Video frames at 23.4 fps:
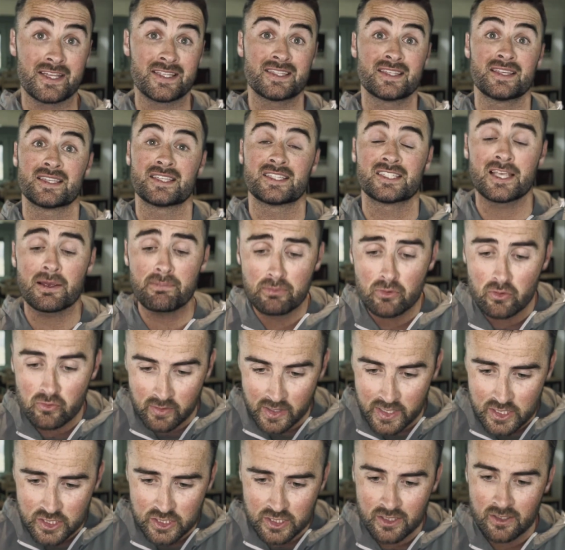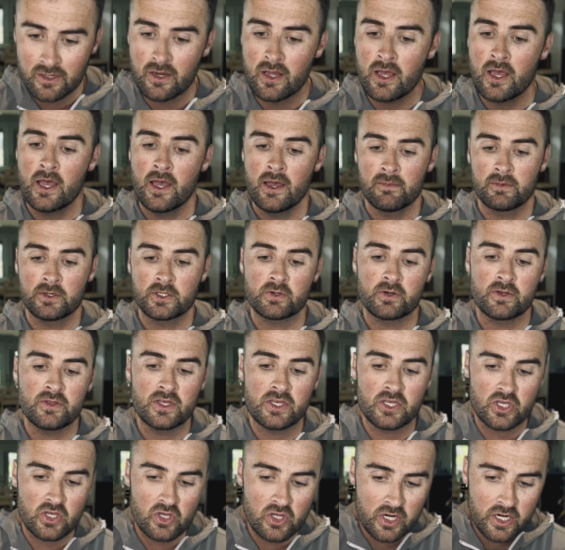It's the separation between the
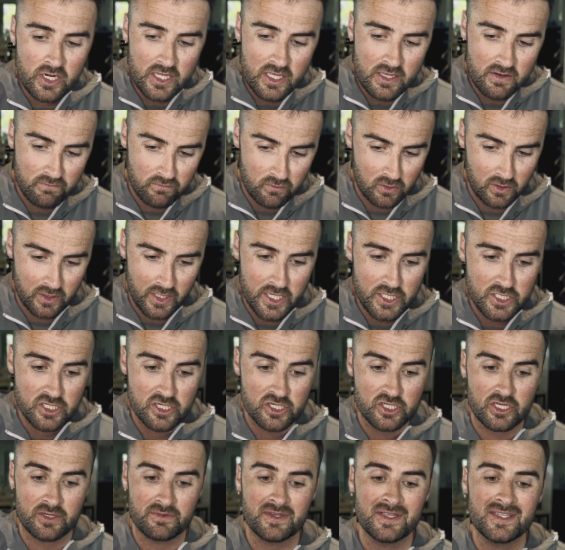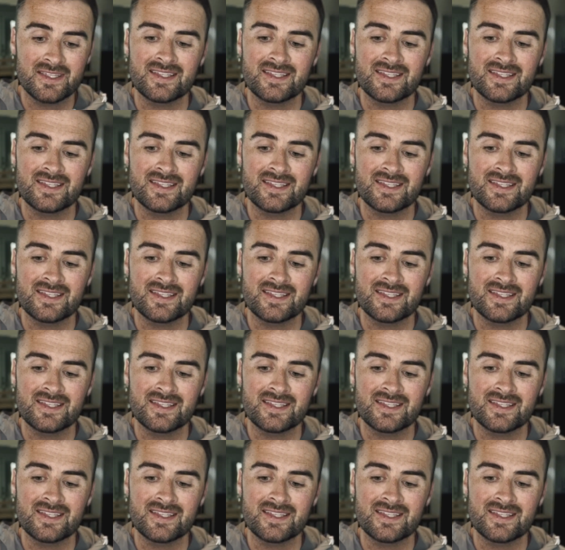unity of relationships.